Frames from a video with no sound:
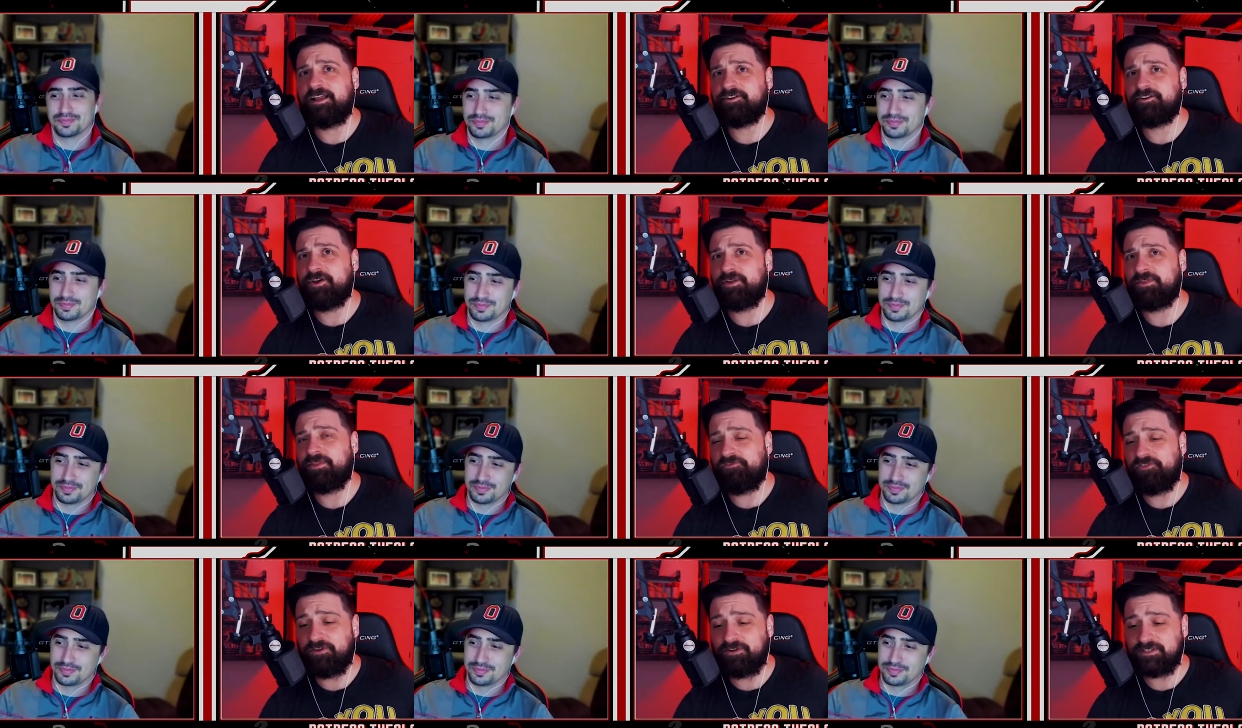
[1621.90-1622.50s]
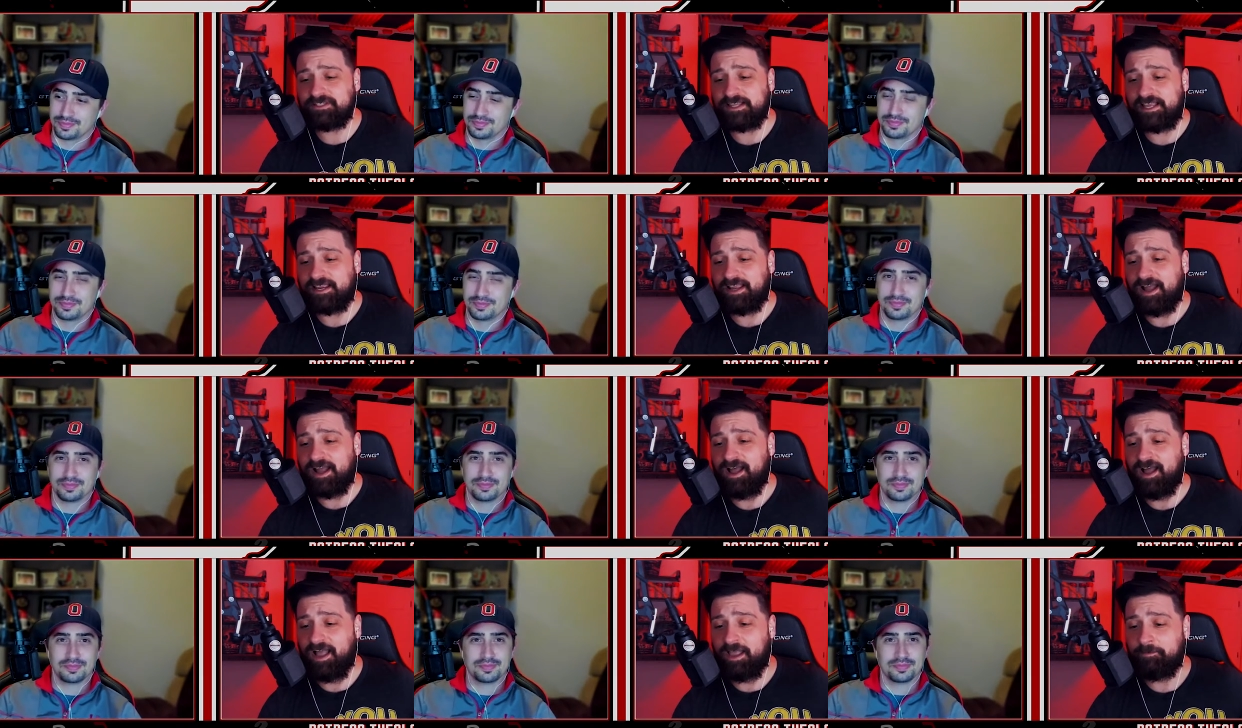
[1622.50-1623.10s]
Speaker 1: I don't know, that feels like
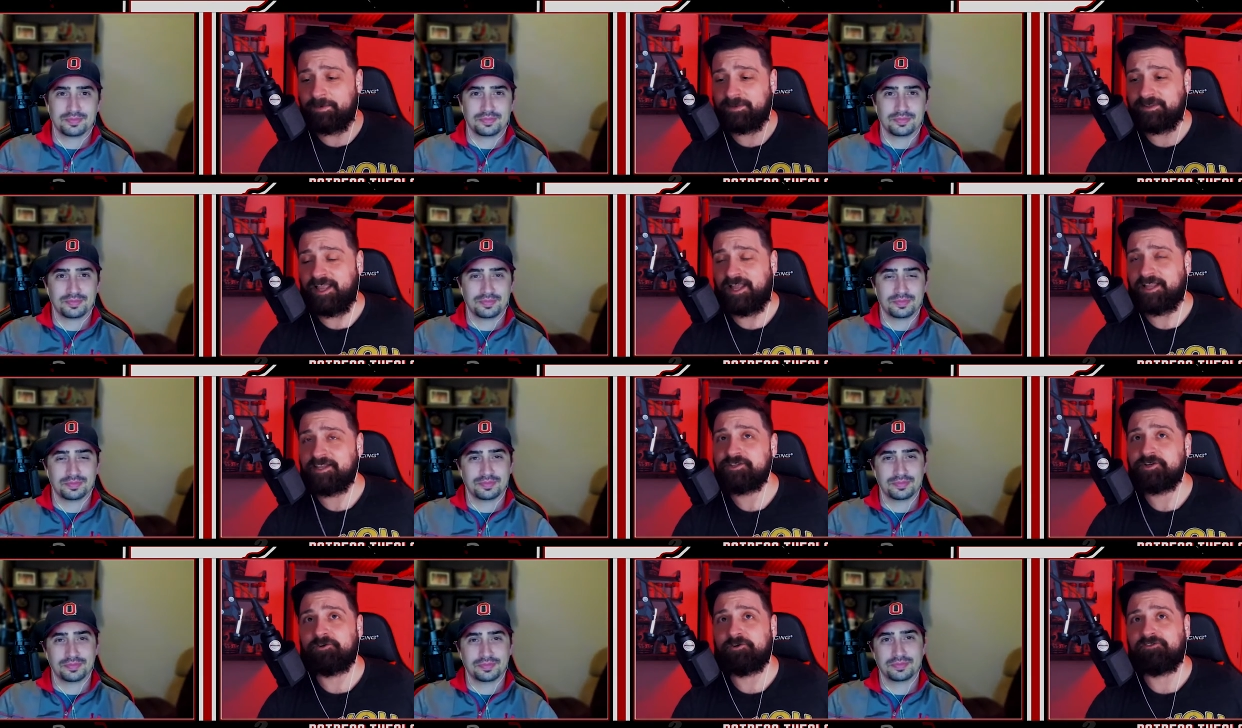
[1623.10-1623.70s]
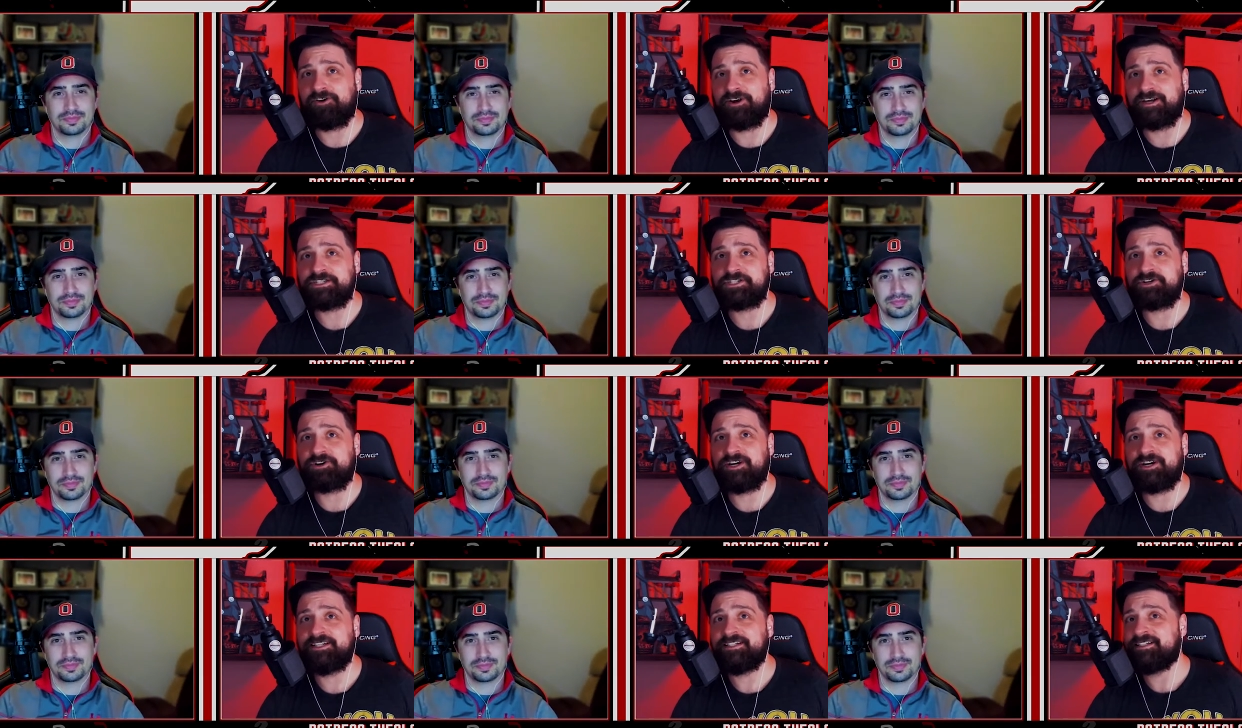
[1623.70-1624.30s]
a high potential for
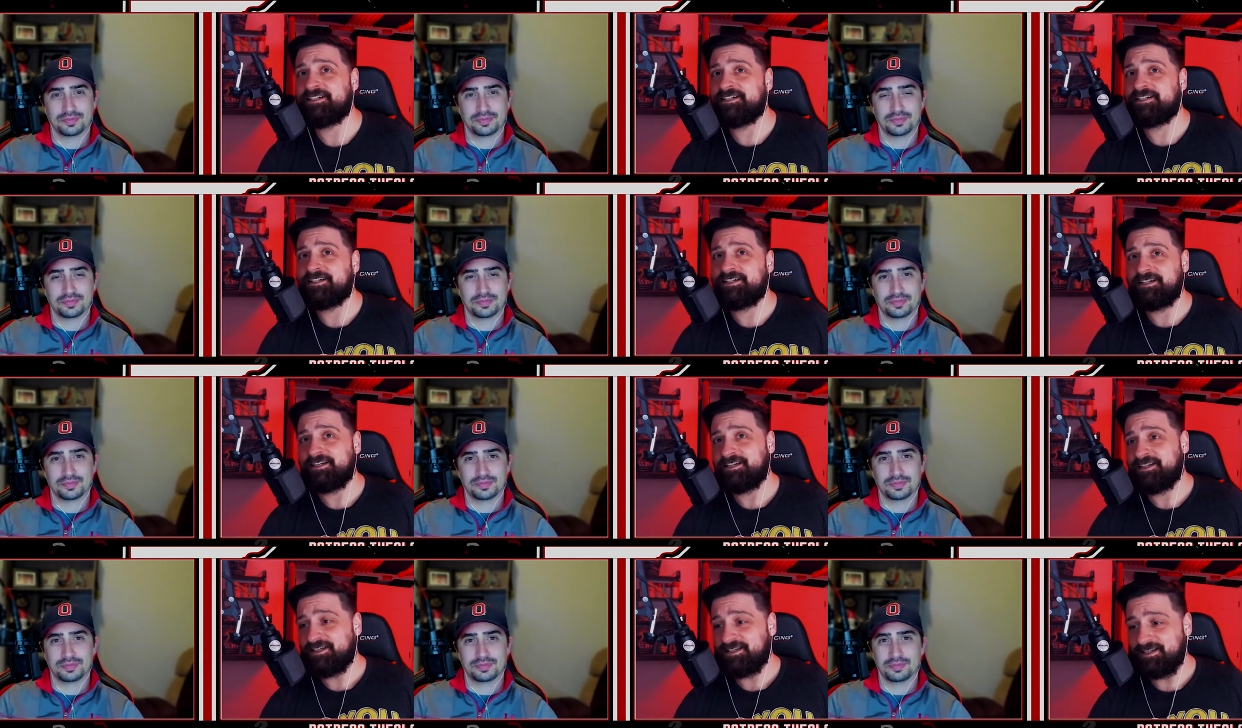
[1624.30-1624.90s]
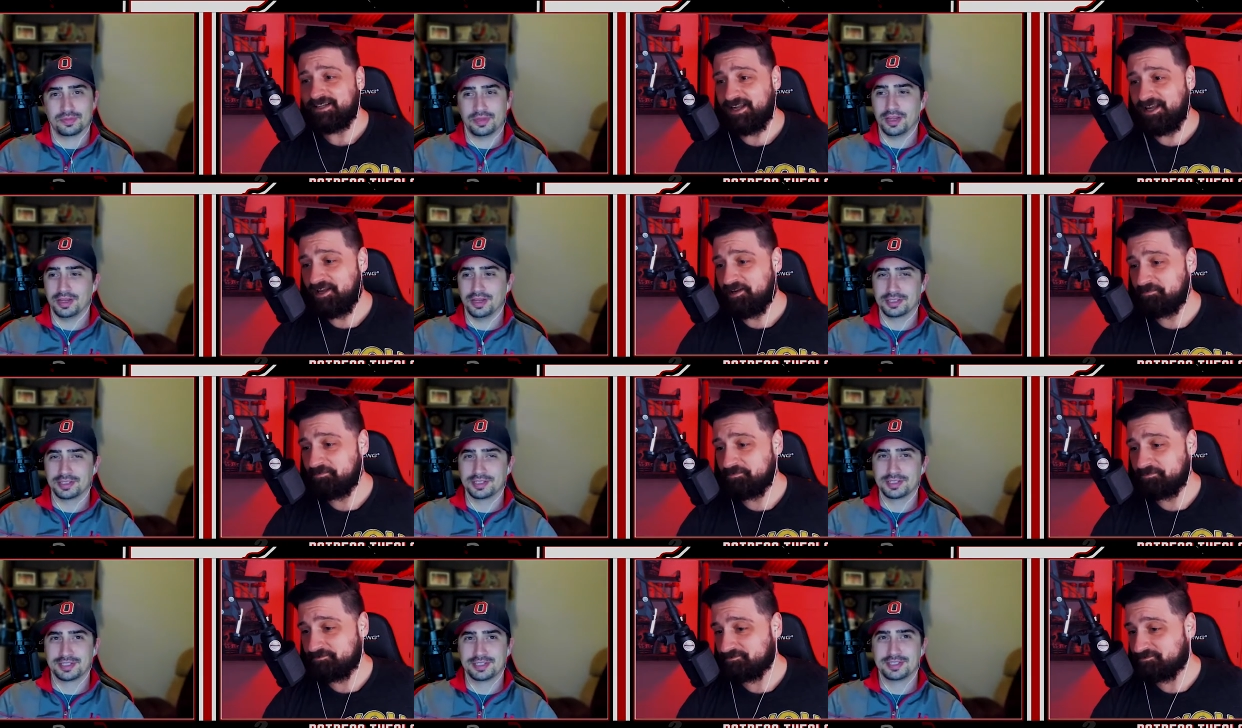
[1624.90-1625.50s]
injury.
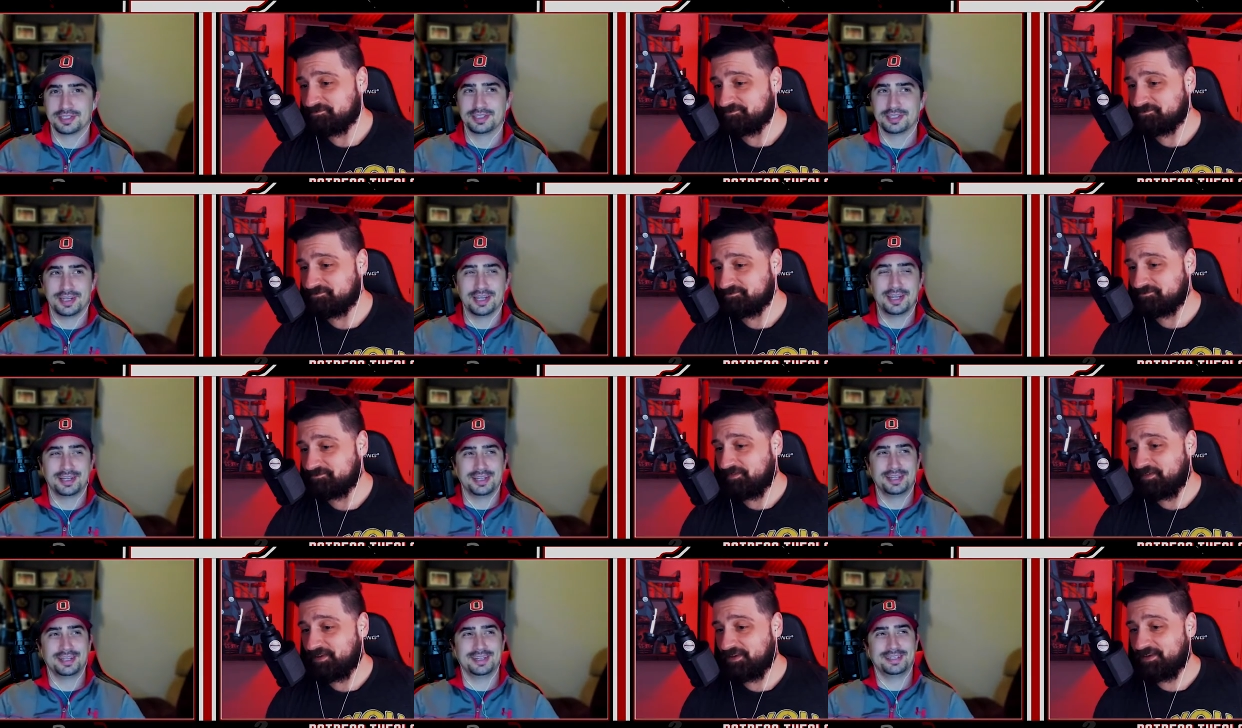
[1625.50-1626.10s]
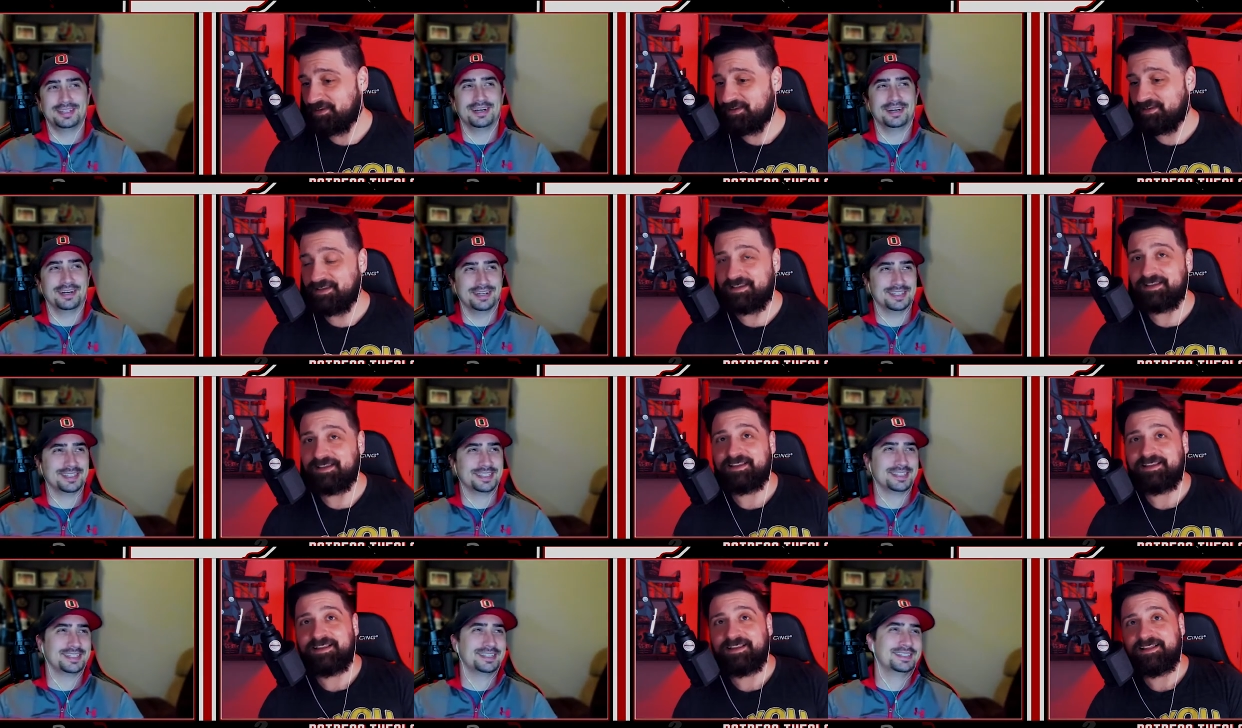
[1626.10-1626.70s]
Um, yes, it
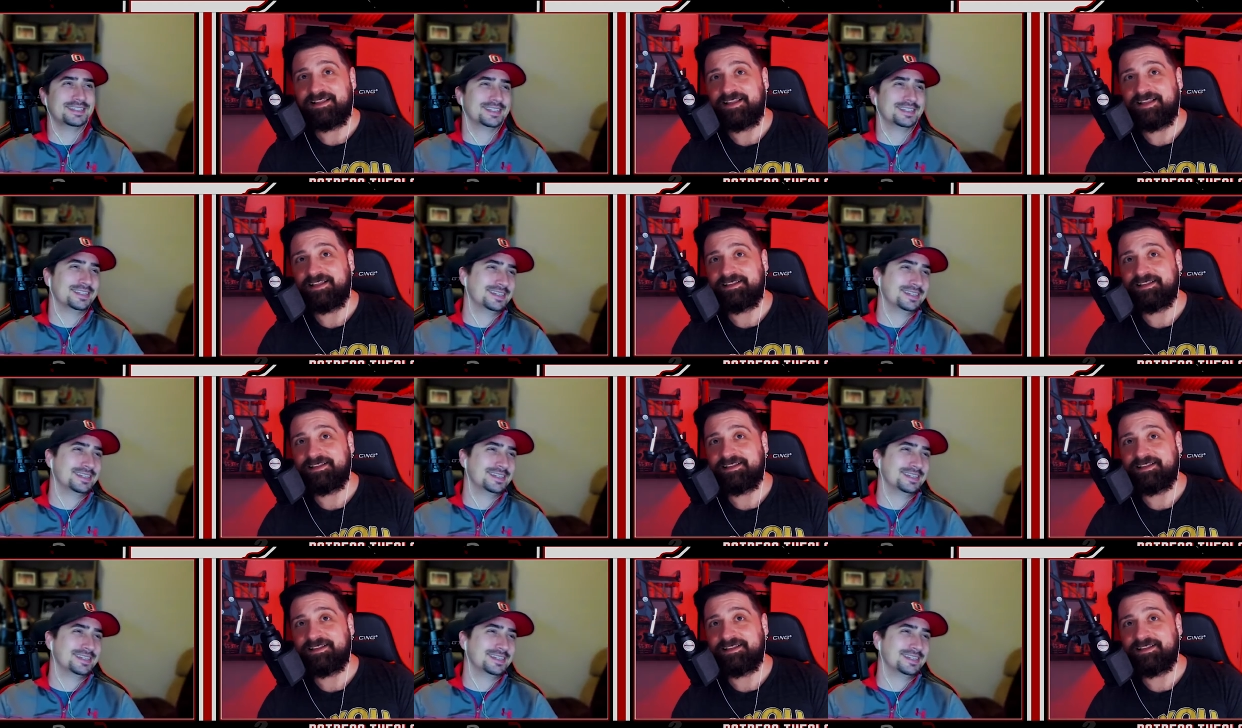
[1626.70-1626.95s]
does.